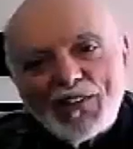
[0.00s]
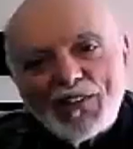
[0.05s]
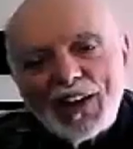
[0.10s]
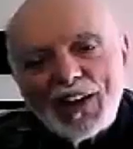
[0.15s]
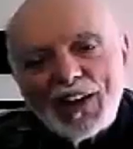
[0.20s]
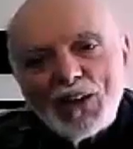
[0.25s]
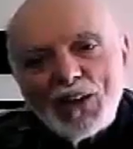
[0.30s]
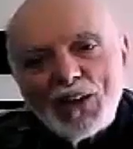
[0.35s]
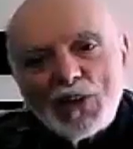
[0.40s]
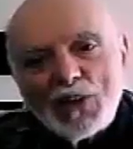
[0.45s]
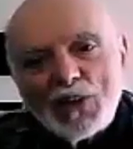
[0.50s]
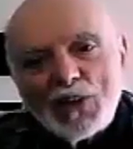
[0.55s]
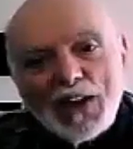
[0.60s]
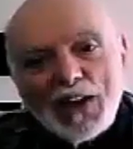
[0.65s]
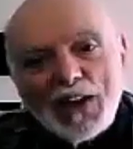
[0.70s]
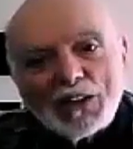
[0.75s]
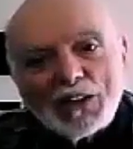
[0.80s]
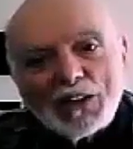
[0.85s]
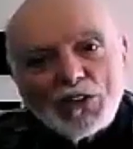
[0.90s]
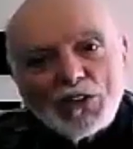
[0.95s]
Without
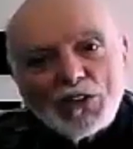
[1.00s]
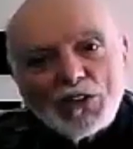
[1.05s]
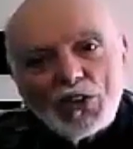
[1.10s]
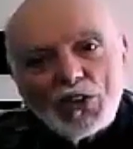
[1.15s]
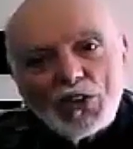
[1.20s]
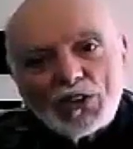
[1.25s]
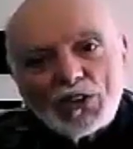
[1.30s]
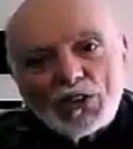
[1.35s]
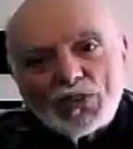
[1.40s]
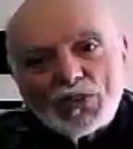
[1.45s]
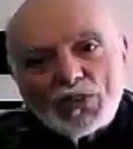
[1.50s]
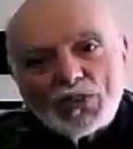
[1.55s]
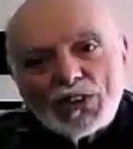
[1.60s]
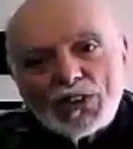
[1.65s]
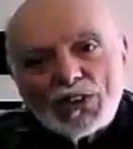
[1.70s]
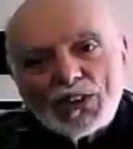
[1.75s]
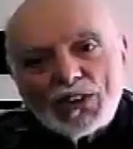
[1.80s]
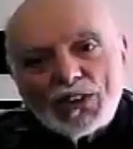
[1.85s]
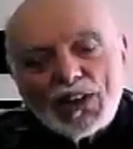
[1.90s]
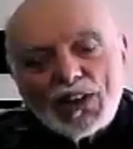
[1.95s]
controls, we're just
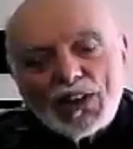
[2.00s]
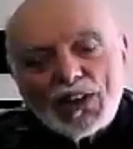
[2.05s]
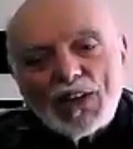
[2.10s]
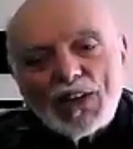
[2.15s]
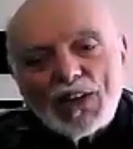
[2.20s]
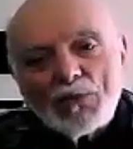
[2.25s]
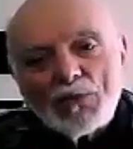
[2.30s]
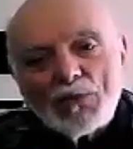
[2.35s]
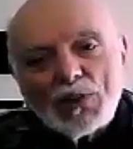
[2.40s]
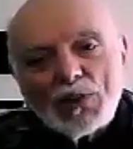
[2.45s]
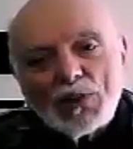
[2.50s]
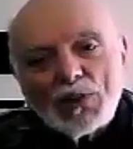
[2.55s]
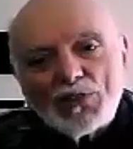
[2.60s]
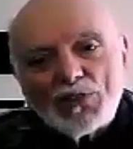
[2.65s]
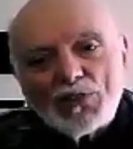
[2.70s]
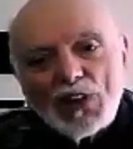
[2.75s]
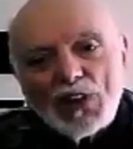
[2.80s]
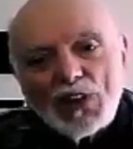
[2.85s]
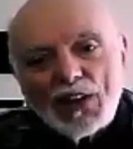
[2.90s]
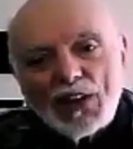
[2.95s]
going to keep on
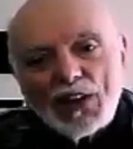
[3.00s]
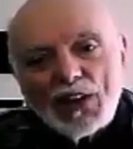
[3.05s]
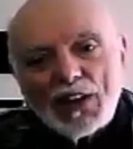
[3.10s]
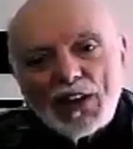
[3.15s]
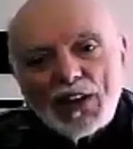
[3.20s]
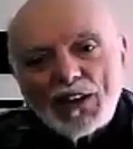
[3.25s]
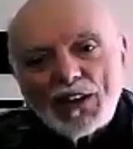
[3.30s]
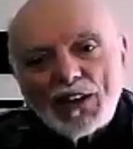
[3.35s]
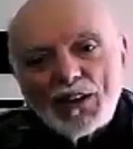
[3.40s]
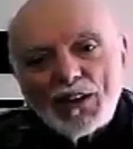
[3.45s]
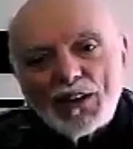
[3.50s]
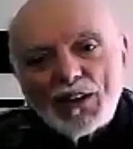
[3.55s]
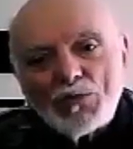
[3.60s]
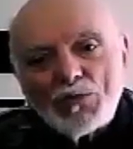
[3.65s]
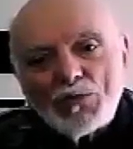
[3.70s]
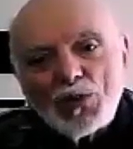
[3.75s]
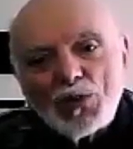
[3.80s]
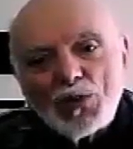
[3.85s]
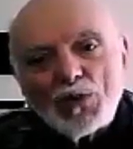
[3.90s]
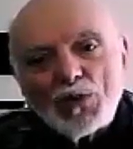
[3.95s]
proliferating and
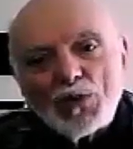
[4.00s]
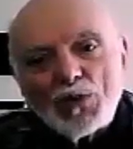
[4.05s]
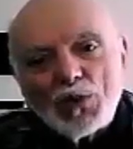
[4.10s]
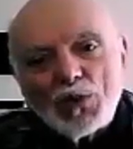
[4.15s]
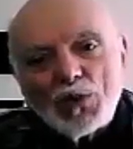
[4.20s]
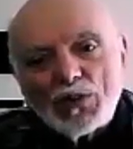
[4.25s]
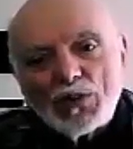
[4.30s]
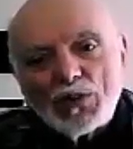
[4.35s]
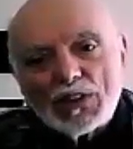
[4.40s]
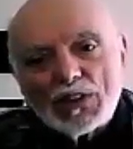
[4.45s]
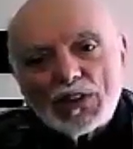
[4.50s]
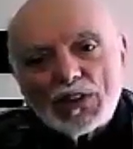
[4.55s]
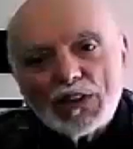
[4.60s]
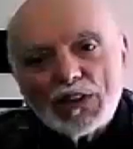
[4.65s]
more and more of this.